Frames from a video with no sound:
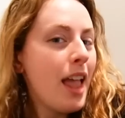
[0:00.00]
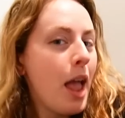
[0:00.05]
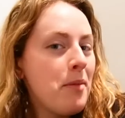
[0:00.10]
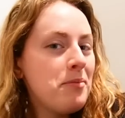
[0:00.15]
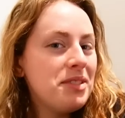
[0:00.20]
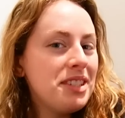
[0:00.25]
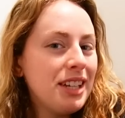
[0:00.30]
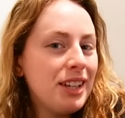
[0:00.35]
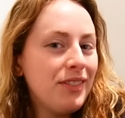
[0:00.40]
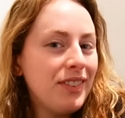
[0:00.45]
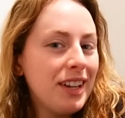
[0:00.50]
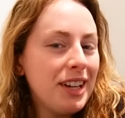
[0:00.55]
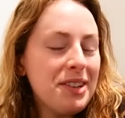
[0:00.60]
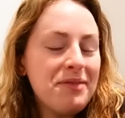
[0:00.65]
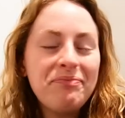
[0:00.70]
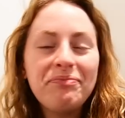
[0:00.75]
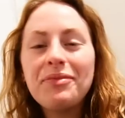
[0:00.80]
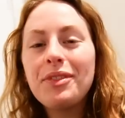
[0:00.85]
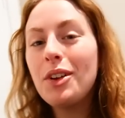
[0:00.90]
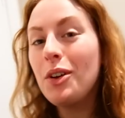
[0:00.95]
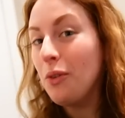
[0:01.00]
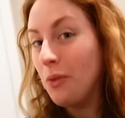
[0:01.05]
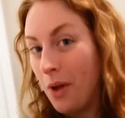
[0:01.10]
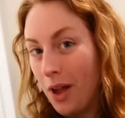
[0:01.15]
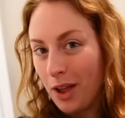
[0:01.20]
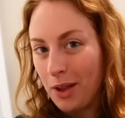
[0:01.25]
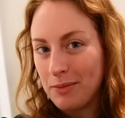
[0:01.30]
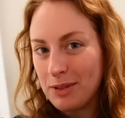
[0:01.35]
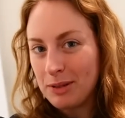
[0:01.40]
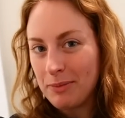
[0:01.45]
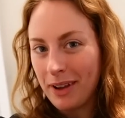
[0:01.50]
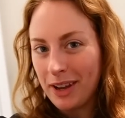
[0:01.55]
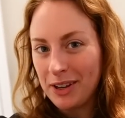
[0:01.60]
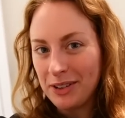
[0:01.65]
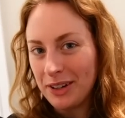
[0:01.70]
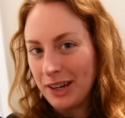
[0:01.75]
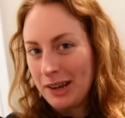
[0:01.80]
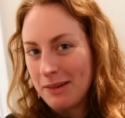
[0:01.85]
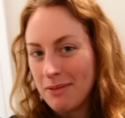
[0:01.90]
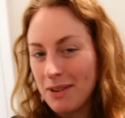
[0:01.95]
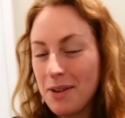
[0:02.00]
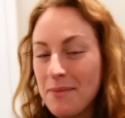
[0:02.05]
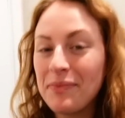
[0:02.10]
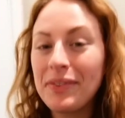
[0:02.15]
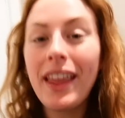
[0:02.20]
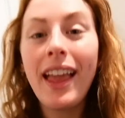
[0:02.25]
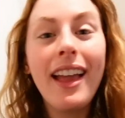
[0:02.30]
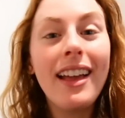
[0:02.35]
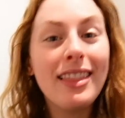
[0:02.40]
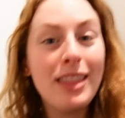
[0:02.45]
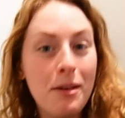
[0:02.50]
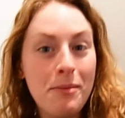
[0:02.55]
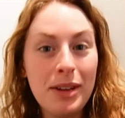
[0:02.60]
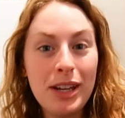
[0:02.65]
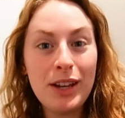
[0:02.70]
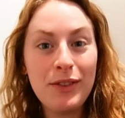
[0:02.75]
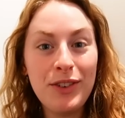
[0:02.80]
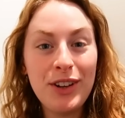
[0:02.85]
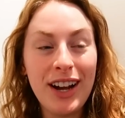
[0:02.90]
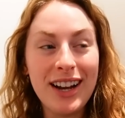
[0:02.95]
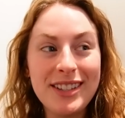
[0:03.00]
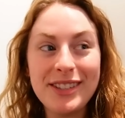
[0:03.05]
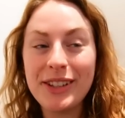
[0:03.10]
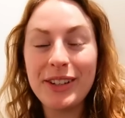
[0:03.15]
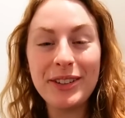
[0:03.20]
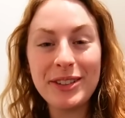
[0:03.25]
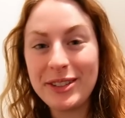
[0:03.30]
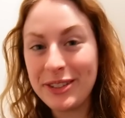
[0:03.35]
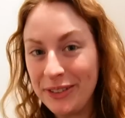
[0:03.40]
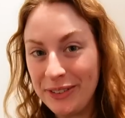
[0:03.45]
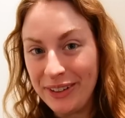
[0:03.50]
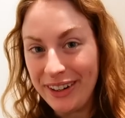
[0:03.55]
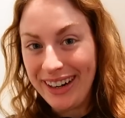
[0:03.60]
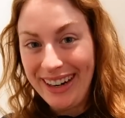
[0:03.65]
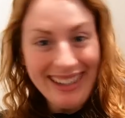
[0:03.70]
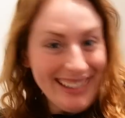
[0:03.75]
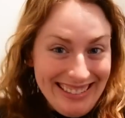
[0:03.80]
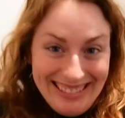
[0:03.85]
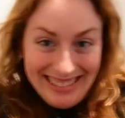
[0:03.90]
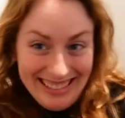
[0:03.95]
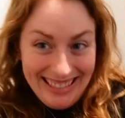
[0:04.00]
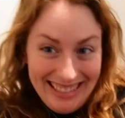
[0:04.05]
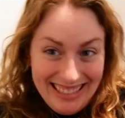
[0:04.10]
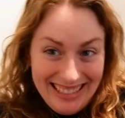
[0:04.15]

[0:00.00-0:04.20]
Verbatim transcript: MTV, welcome to my crib. Let me give you guys a little tour.